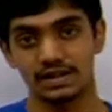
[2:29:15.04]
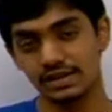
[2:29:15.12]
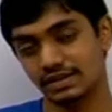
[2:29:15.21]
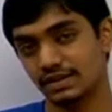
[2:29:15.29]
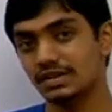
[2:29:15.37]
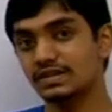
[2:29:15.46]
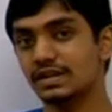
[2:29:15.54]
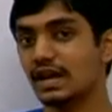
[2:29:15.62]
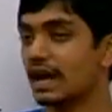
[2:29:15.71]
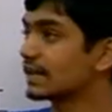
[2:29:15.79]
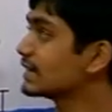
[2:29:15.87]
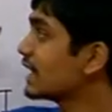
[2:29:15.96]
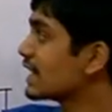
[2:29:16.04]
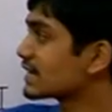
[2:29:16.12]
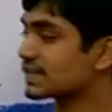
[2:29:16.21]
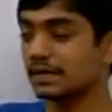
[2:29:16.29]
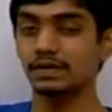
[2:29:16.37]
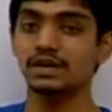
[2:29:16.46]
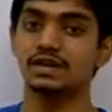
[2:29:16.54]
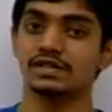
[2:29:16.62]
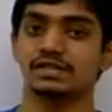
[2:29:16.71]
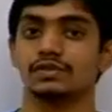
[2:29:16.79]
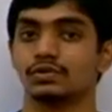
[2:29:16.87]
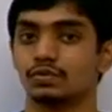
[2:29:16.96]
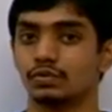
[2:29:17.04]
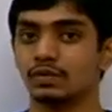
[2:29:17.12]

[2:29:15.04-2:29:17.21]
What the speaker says: discussed, and the SN1 and SN2,